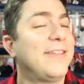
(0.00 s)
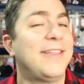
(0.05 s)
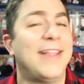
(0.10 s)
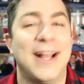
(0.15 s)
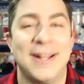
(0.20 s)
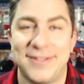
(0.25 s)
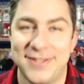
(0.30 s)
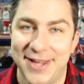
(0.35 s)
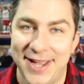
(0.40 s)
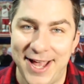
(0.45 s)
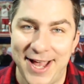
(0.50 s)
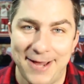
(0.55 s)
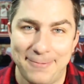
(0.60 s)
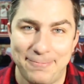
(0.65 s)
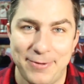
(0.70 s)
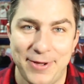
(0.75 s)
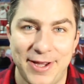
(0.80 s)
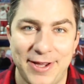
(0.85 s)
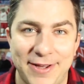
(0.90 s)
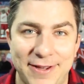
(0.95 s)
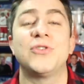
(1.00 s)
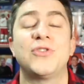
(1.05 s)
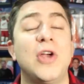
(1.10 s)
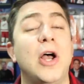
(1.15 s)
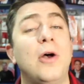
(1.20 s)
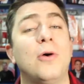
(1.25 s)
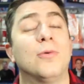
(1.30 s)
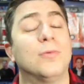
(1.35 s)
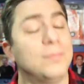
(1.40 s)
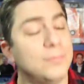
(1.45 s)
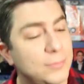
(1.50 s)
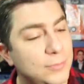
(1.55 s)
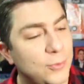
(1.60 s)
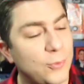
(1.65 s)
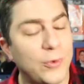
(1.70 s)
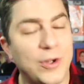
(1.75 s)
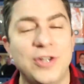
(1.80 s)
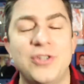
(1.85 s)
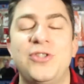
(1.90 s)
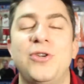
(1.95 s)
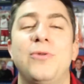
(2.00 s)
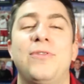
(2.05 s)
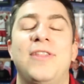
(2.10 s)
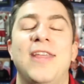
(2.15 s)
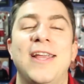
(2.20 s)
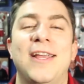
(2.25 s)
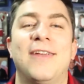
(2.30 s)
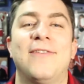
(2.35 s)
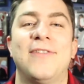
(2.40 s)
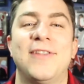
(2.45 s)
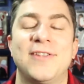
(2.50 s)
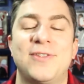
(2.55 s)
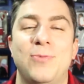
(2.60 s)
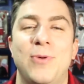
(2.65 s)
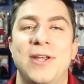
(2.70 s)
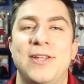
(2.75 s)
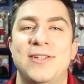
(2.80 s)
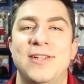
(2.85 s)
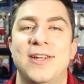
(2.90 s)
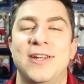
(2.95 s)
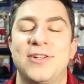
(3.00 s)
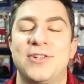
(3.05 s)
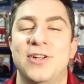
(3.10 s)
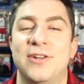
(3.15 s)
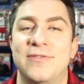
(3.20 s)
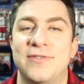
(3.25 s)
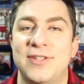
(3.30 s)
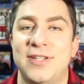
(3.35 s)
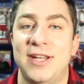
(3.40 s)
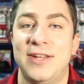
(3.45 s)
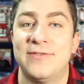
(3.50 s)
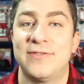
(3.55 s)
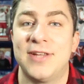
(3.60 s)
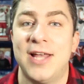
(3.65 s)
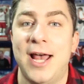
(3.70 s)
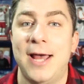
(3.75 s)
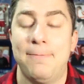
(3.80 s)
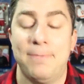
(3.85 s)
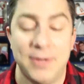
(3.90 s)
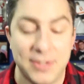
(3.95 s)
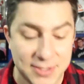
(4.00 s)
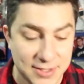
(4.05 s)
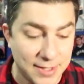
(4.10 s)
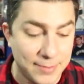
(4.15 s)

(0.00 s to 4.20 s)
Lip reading: That's a hat pick. So, what did you think of this week's edition of Steve's Hat Picks?